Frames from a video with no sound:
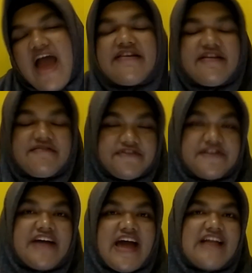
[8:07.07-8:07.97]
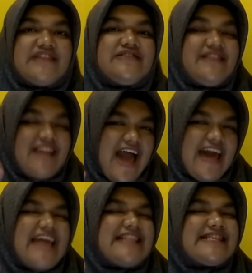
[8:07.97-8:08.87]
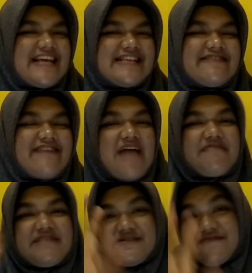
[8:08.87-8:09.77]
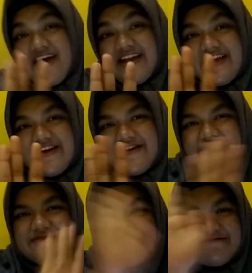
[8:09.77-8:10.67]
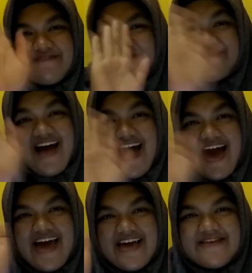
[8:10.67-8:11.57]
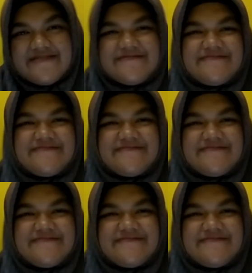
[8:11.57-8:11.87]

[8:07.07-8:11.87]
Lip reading: and don't forget to like and subscribe this video. Bye bye.